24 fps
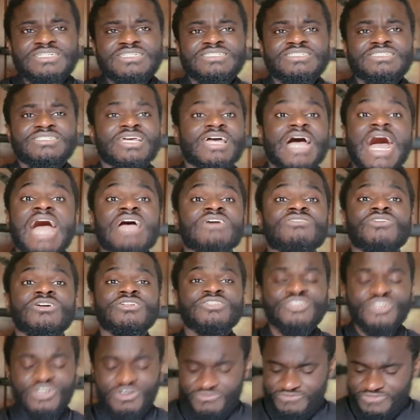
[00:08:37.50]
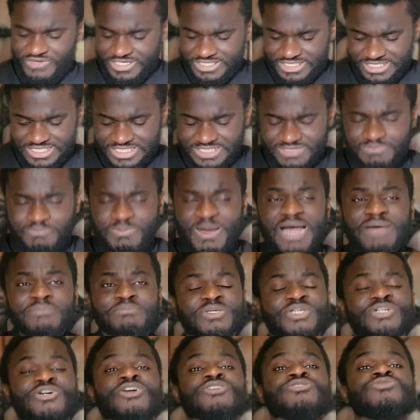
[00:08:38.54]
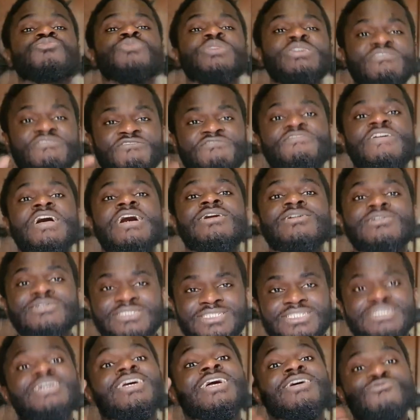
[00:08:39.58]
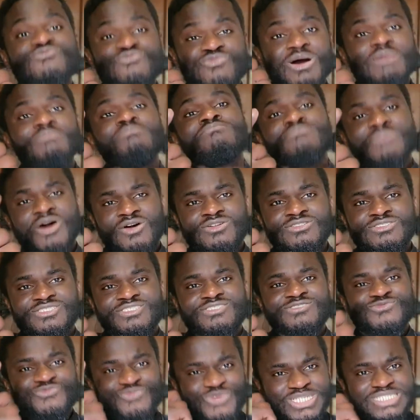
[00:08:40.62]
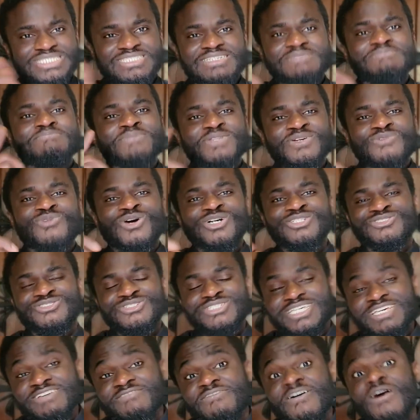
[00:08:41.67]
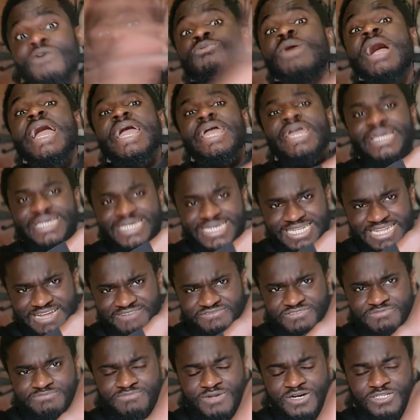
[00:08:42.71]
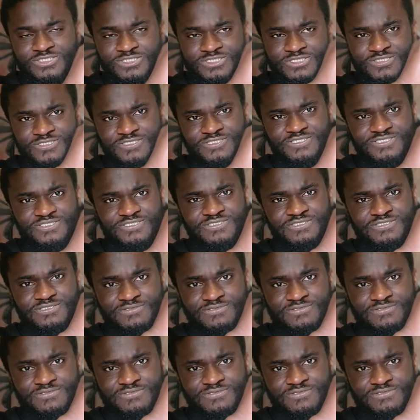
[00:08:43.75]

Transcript: The irony of it is because we failed in one month, we simply want to give away 11 months.